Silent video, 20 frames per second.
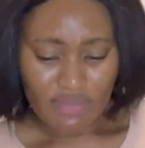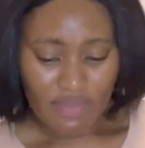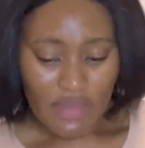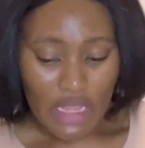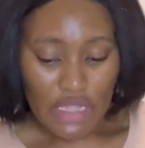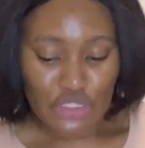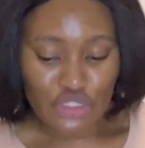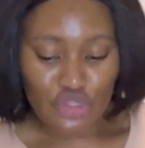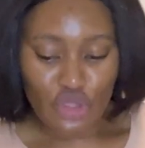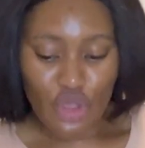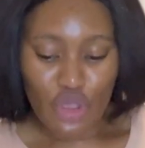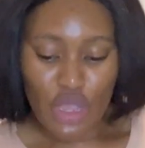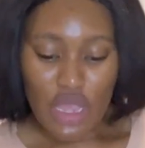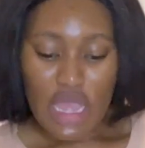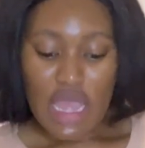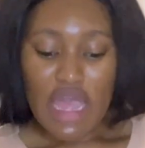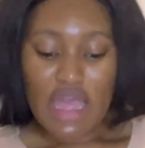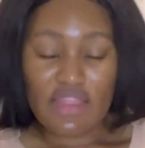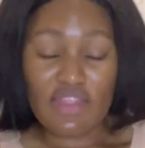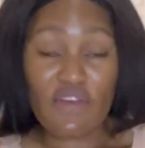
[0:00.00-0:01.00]
So
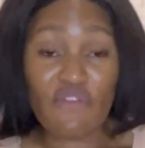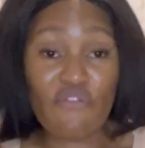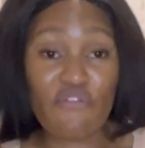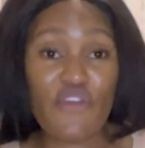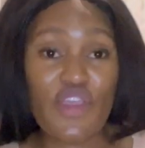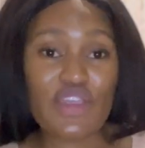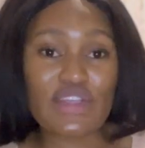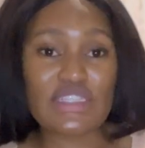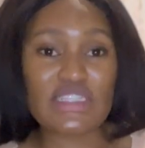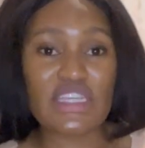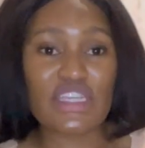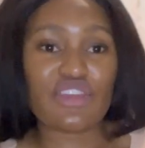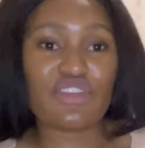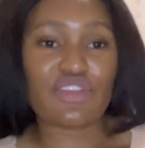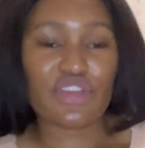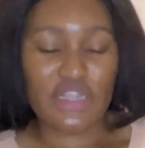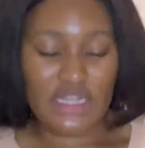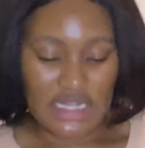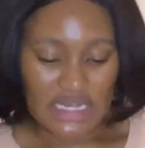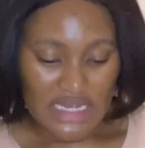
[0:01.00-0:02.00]
the first thing you're
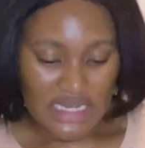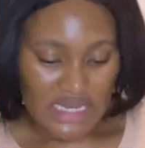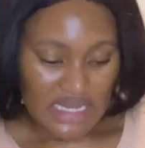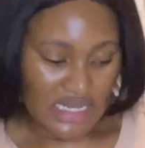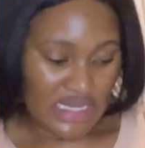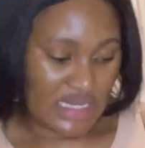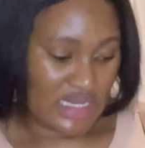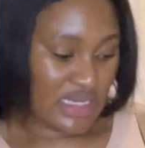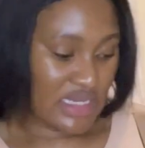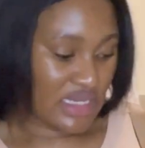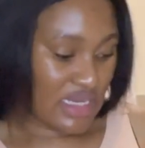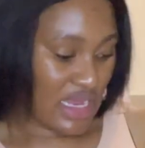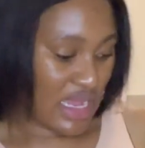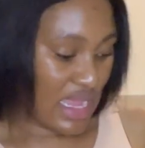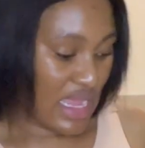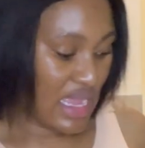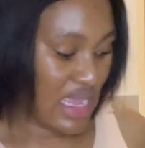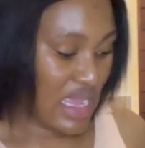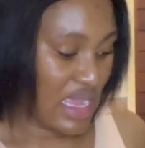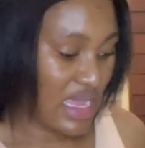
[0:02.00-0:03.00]
gonna need
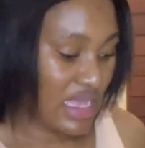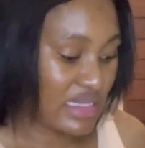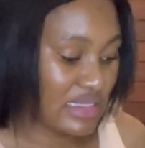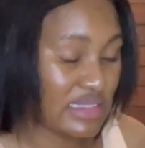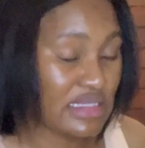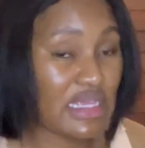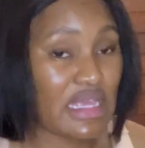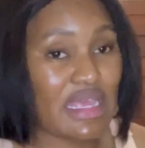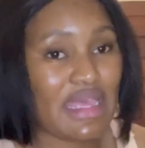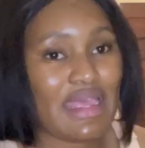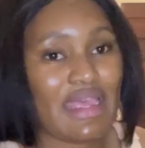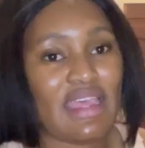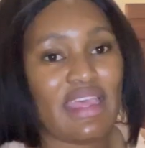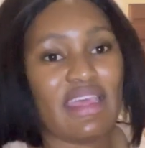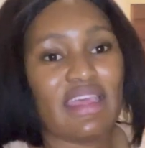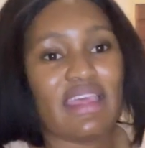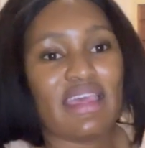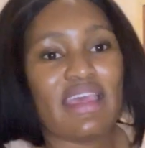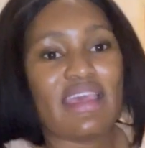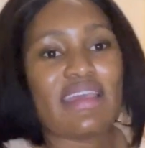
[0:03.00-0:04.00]
is
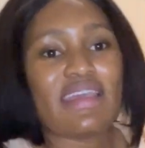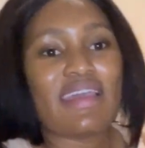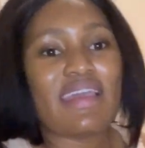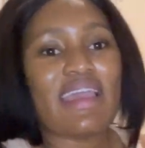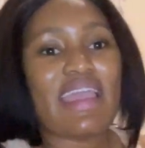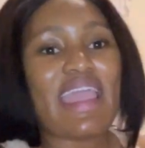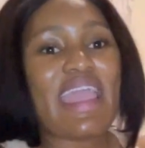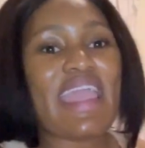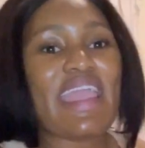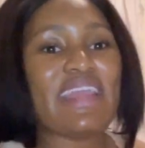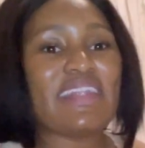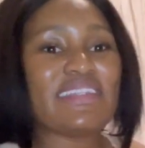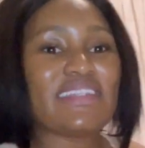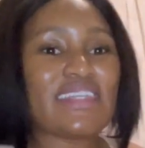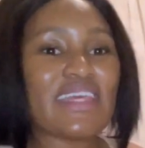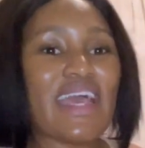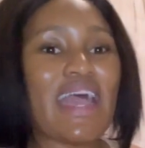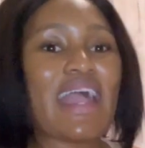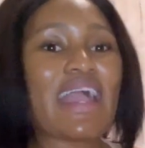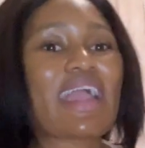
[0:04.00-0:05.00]
8
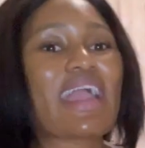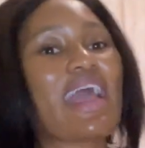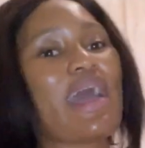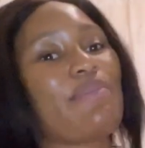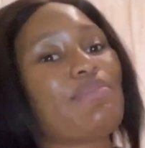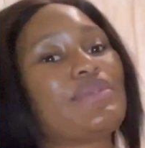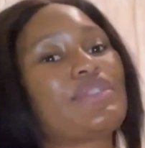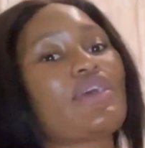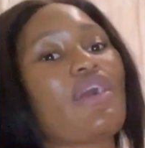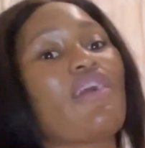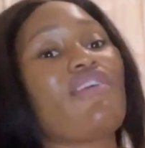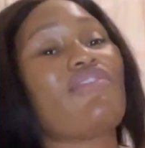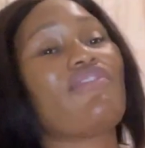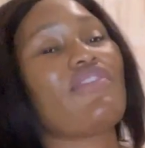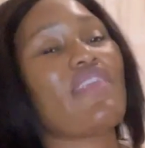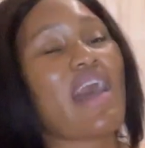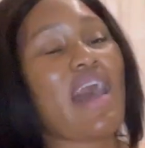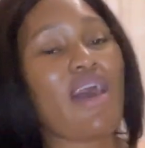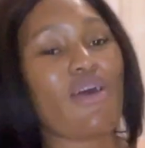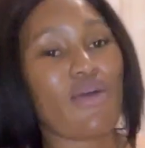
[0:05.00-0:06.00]
cups of
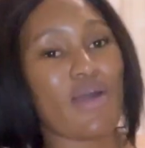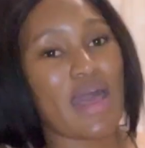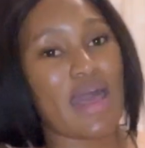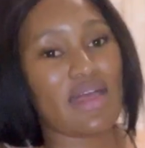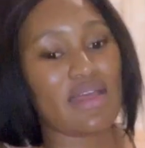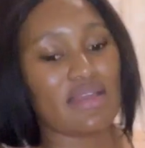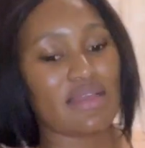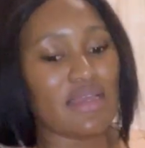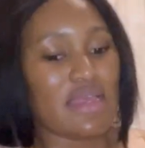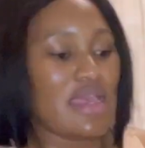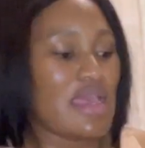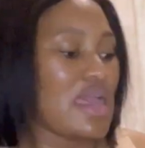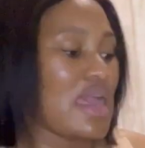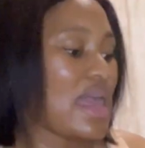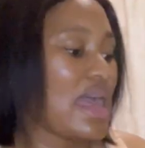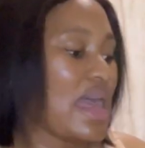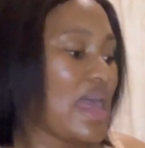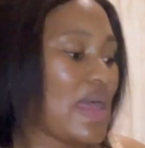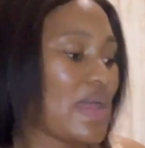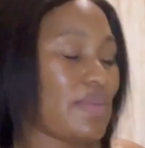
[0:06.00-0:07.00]
flour.
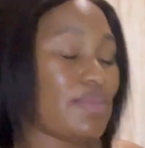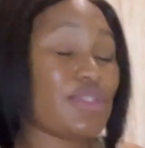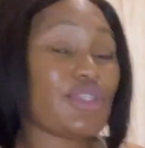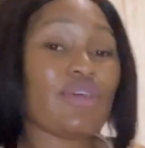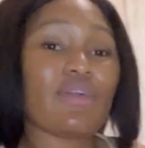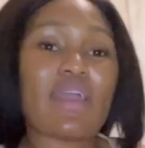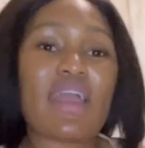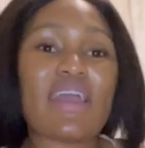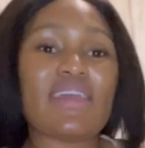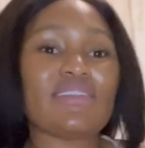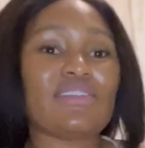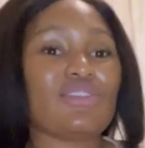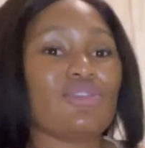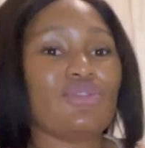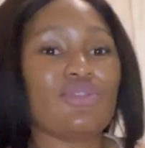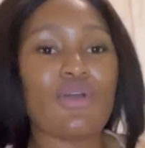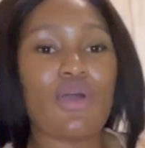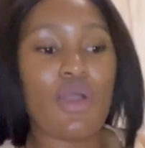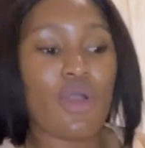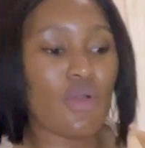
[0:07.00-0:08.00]
So guys,
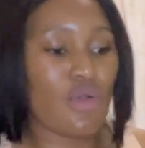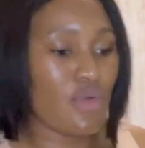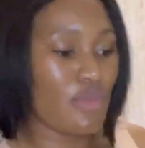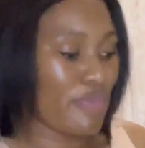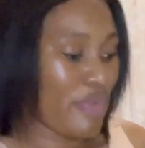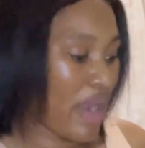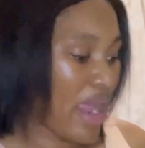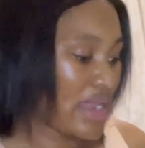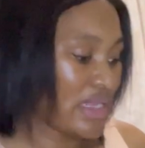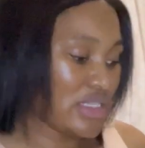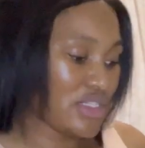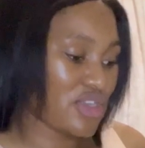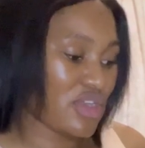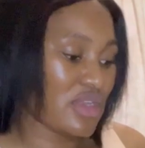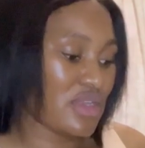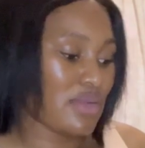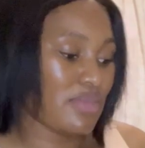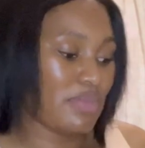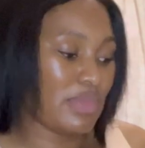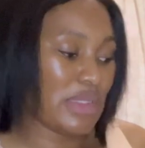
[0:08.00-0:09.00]
no brand is
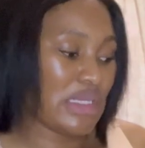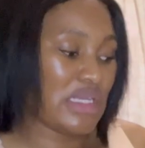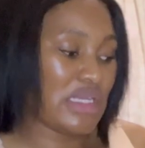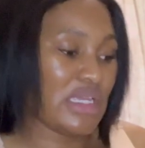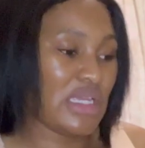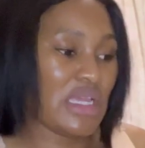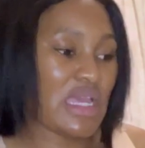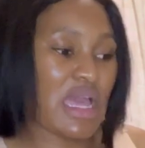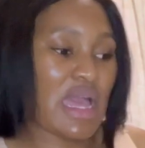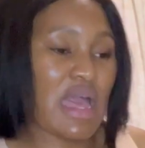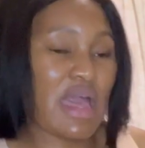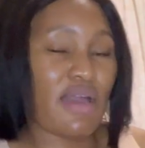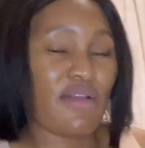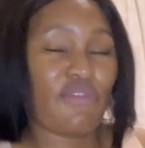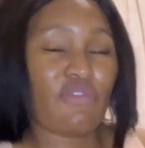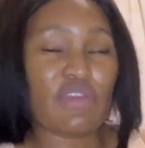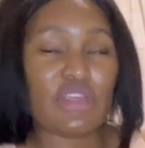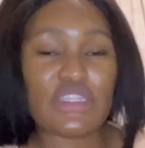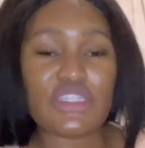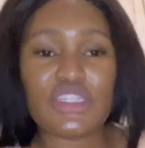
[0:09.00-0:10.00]
gonna be
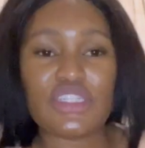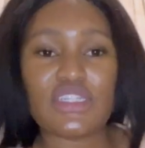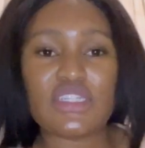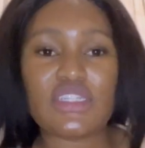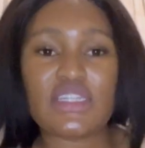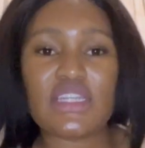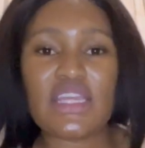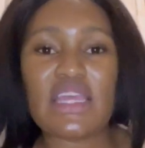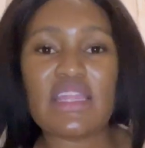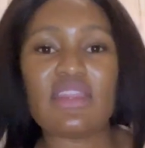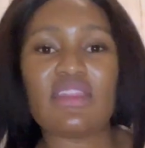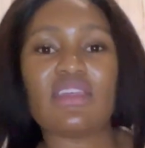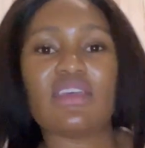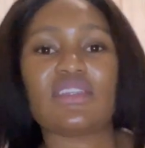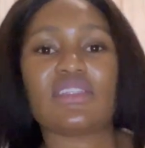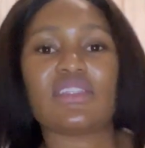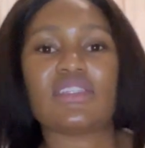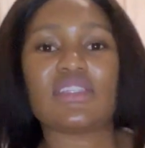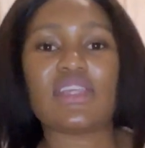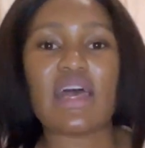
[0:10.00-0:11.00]
featured in
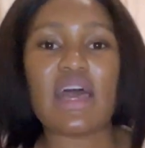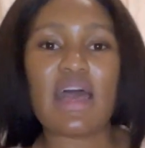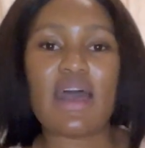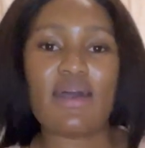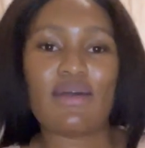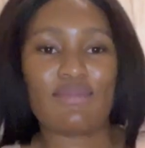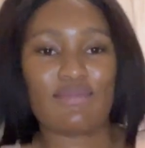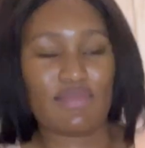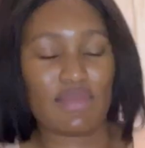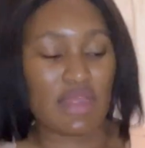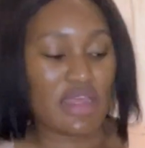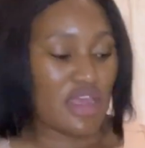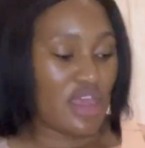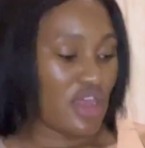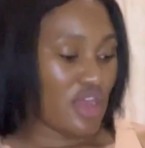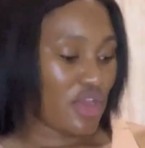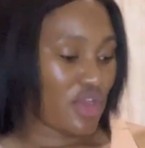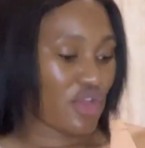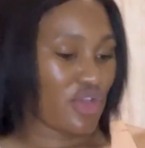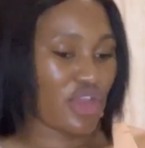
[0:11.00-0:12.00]
this
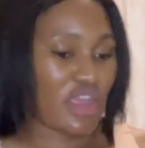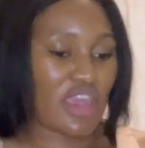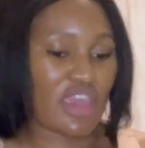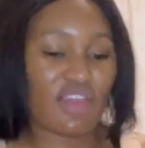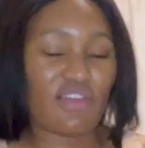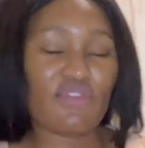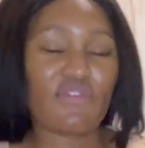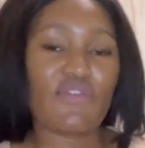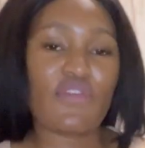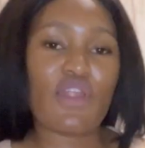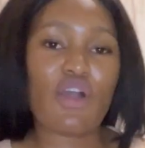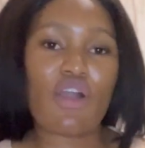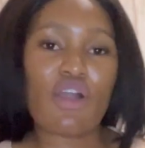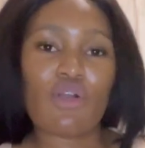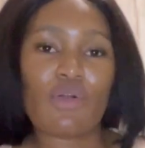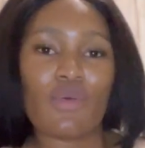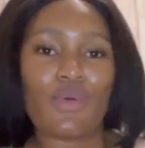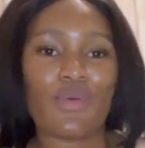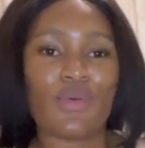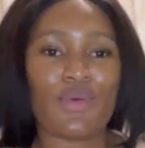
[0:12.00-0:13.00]
cooking vlog
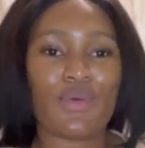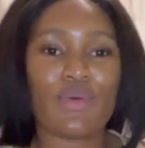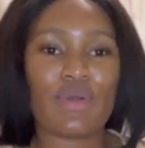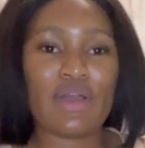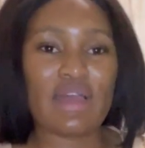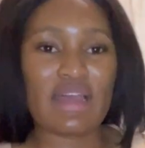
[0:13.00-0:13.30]
or